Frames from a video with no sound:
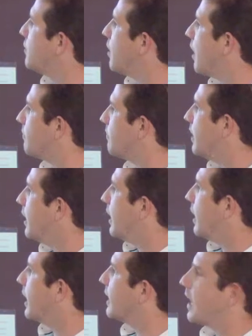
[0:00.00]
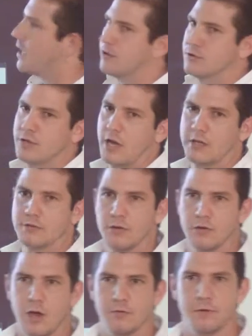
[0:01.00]
you have a glycoside, so
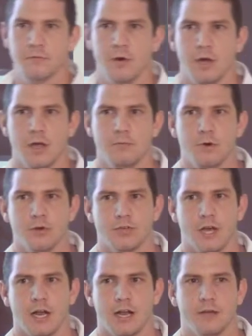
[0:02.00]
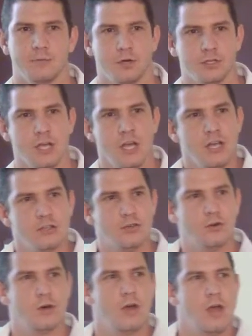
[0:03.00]
you have a, mo a monosaccharide
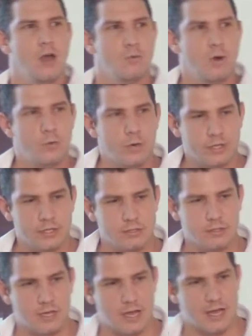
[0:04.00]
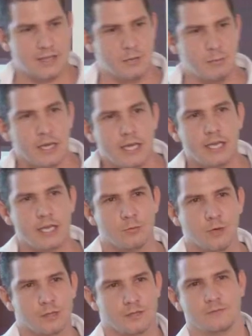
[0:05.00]
So when we, at the beginning,
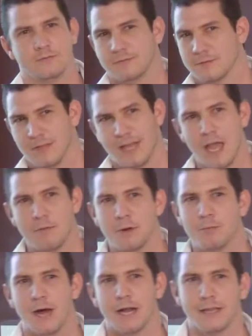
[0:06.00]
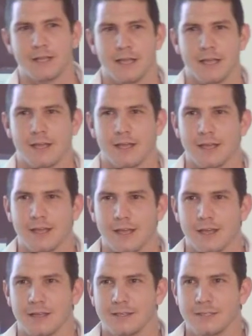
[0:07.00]
when everybody
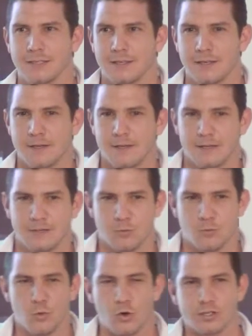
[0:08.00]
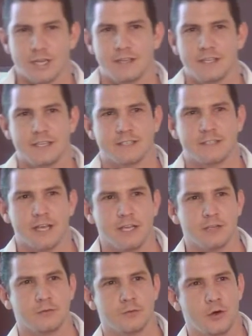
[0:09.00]
uh, was at this
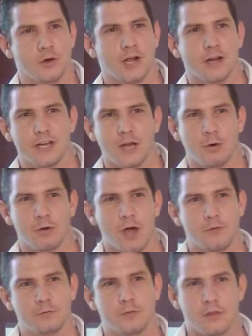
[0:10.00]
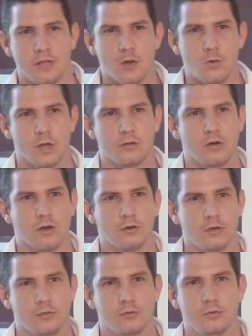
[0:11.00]
stage of your career where you have to think what you are
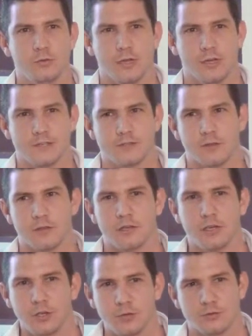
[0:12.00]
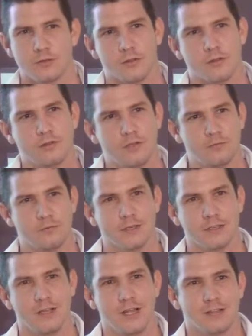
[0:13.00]
going to do, there is something new, something
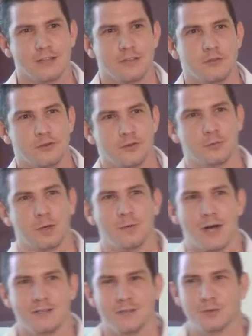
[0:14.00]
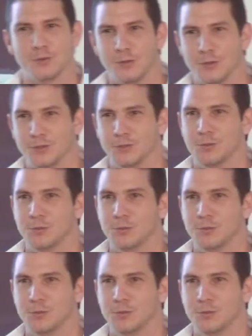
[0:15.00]
different that your supervisor told you to